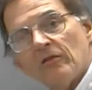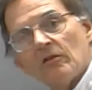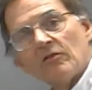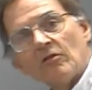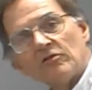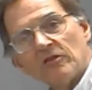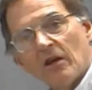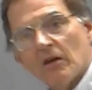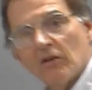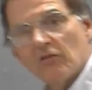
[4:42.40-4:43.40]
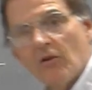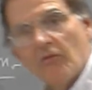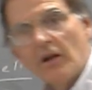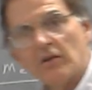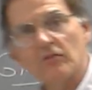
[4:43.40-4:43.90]
there's no
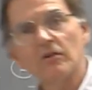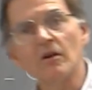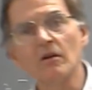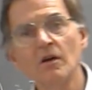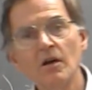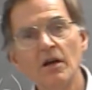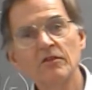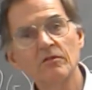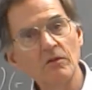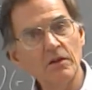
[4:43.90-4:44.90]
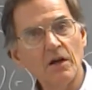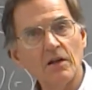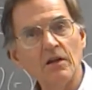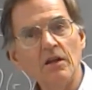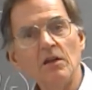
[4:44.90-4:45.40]
vectors here. It's really kind
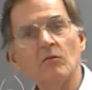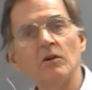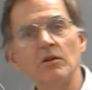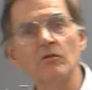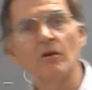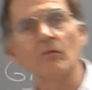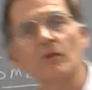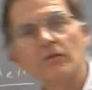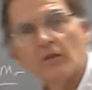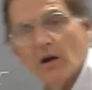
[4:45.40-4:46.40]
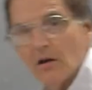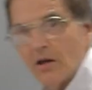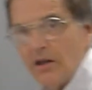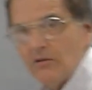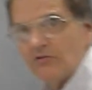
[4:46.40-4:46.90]
of neat when you deal with
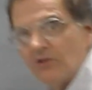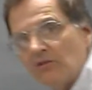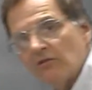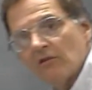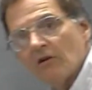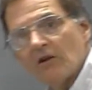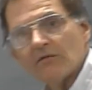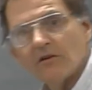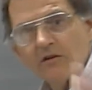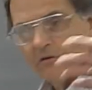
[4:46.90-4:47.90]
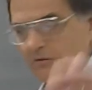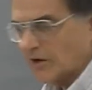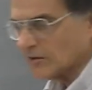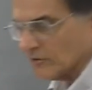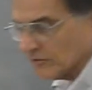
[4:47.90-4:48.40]
energies. You don't have to deal with
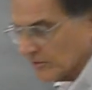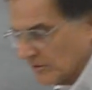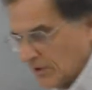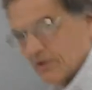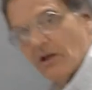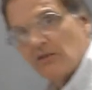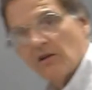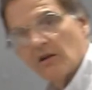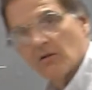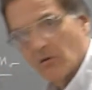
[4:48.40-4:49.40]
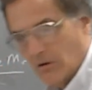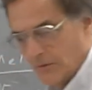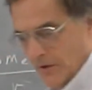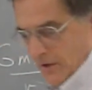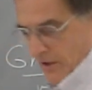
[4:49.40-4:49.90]
vectors. That's kind of cool.
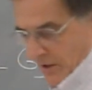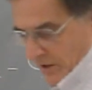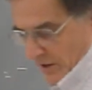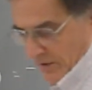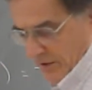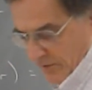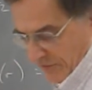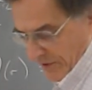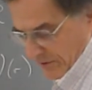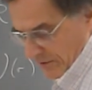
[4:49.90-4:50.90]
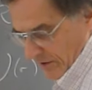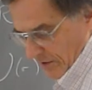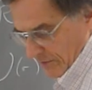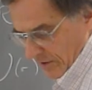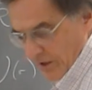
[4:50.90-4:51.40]
And in fact,
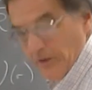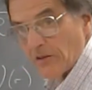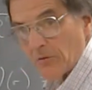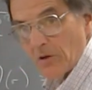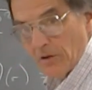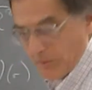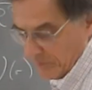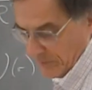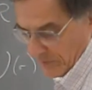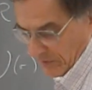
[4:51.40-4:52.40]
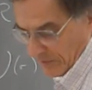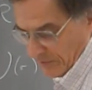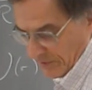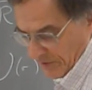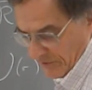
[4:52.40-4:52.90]
that's one of the
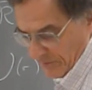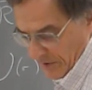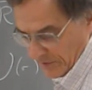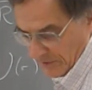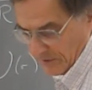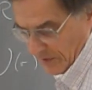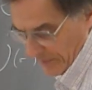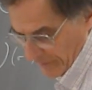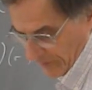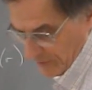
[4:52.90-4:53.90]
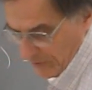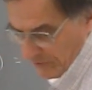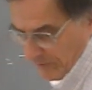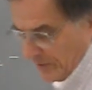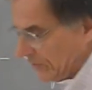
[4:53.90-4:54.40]
lovely things about the use
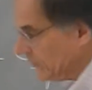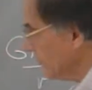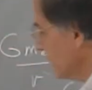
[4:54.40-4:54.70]
of energies